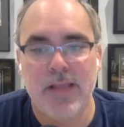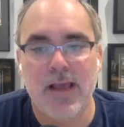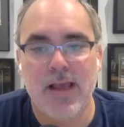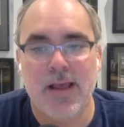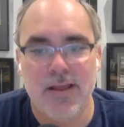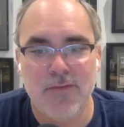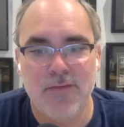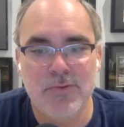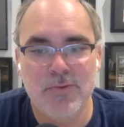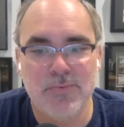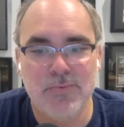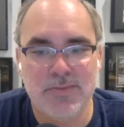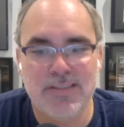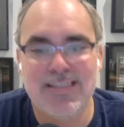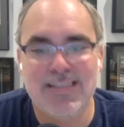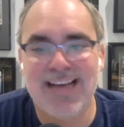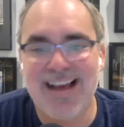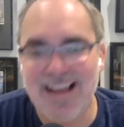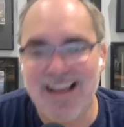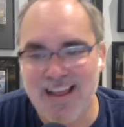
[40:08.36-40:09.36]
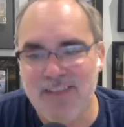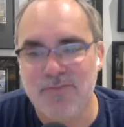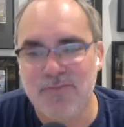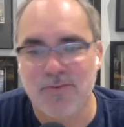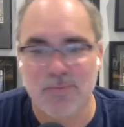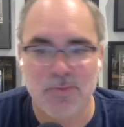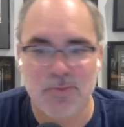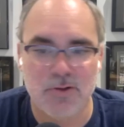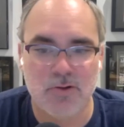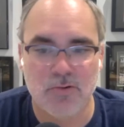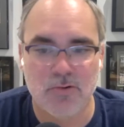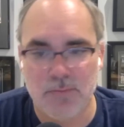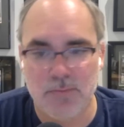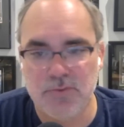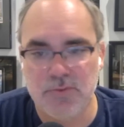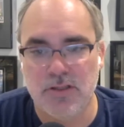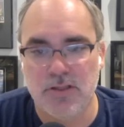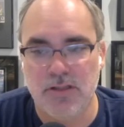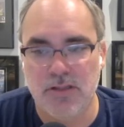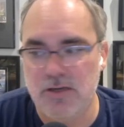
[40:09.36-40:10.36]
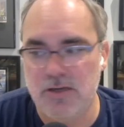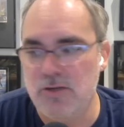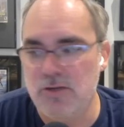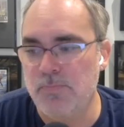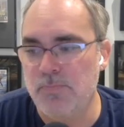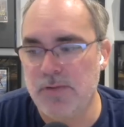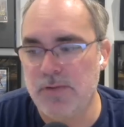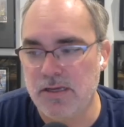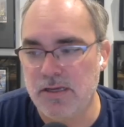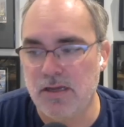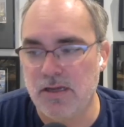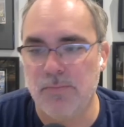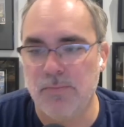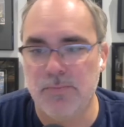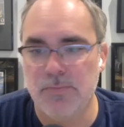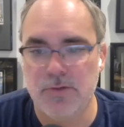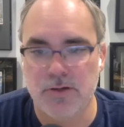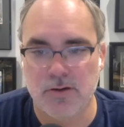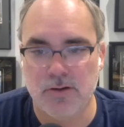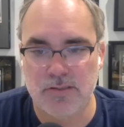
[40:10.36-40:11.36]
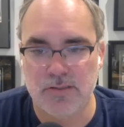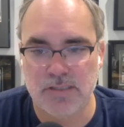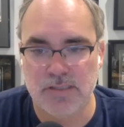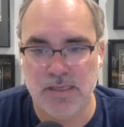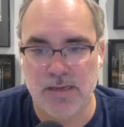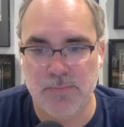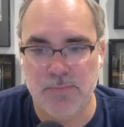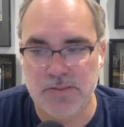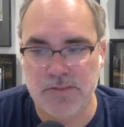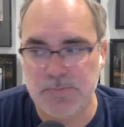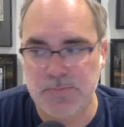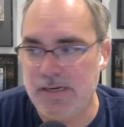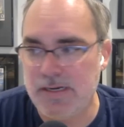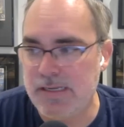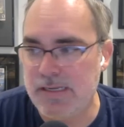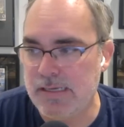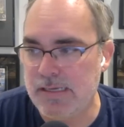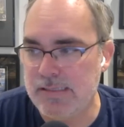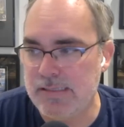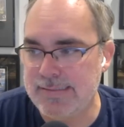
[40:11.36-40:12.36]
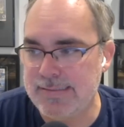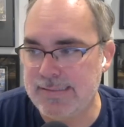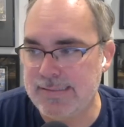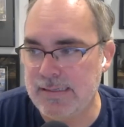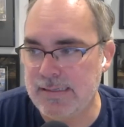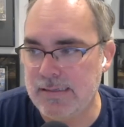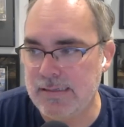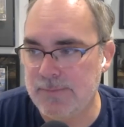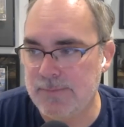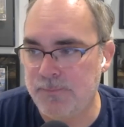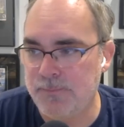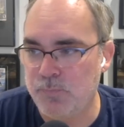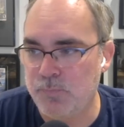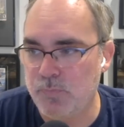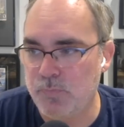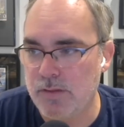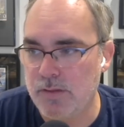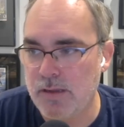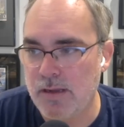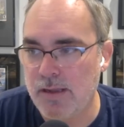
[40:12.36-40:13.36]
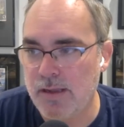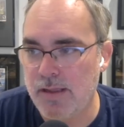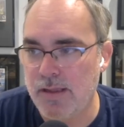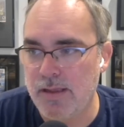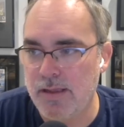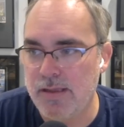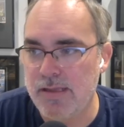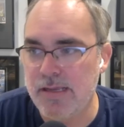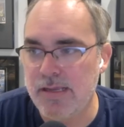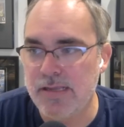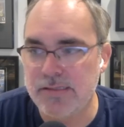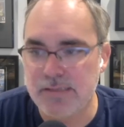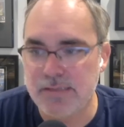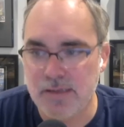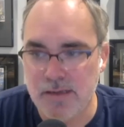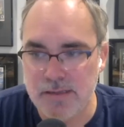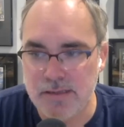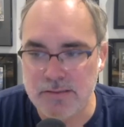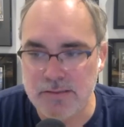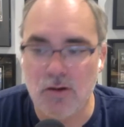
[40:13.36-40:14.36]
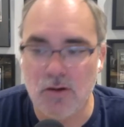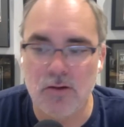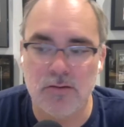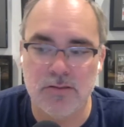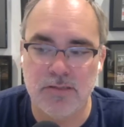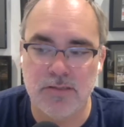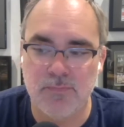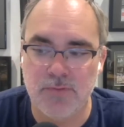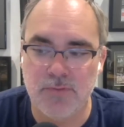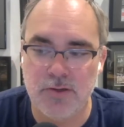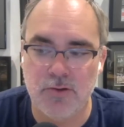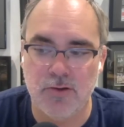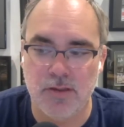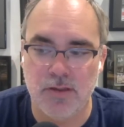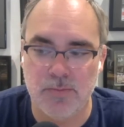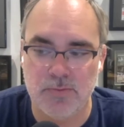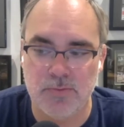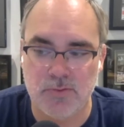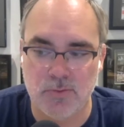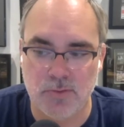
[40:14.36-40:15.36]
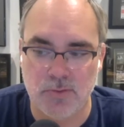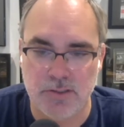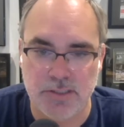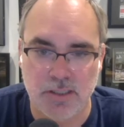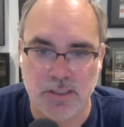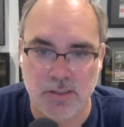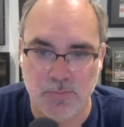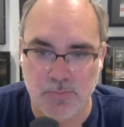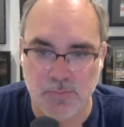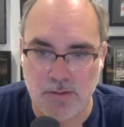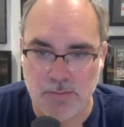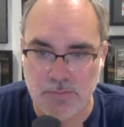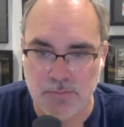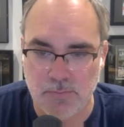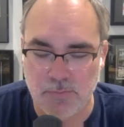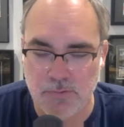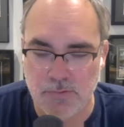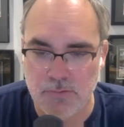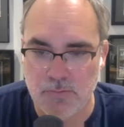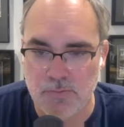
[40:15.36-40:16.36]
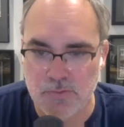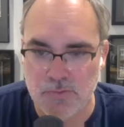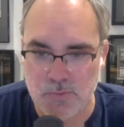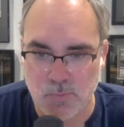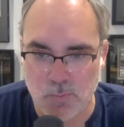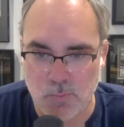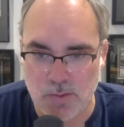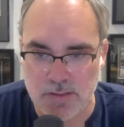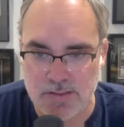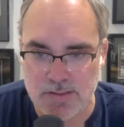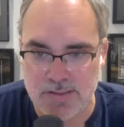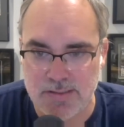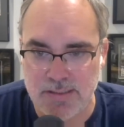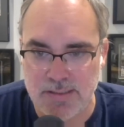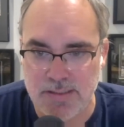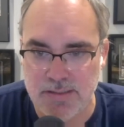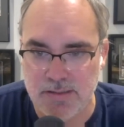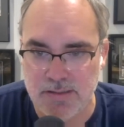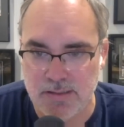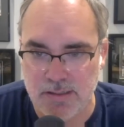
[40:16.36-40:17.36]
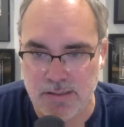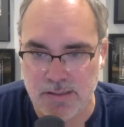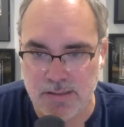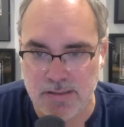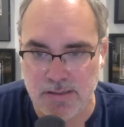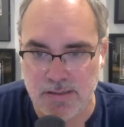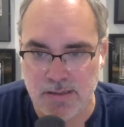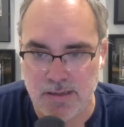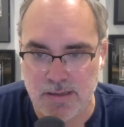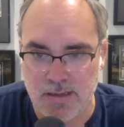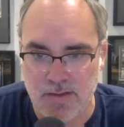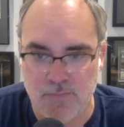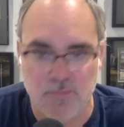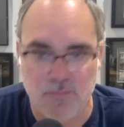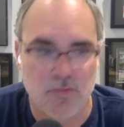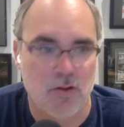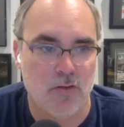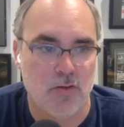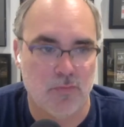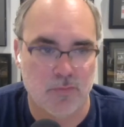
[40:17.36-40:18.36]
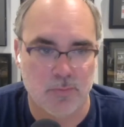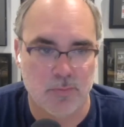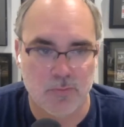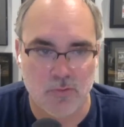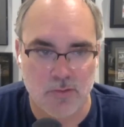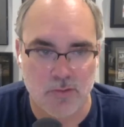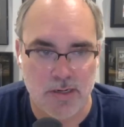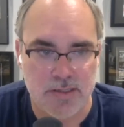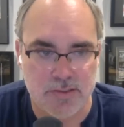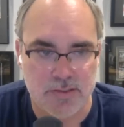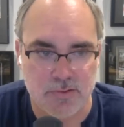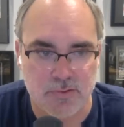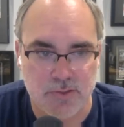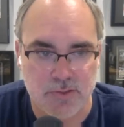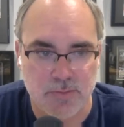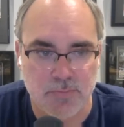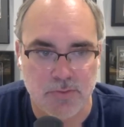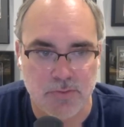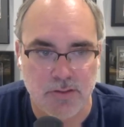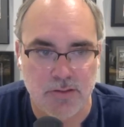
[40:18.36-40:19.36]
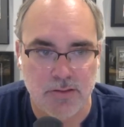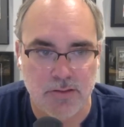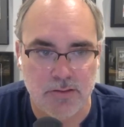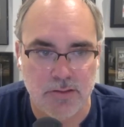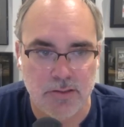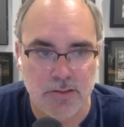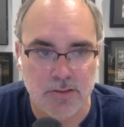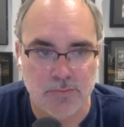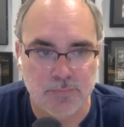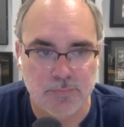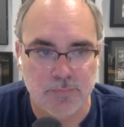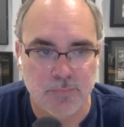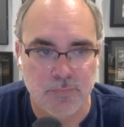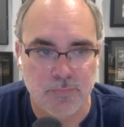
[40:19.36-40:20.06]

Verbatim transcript: yeah. If you die from the corruption, then you become Dark Samus. But I guess like I it's a it's a hard video game storytelling problem where you almost want to see like a fall from grace or something, you know,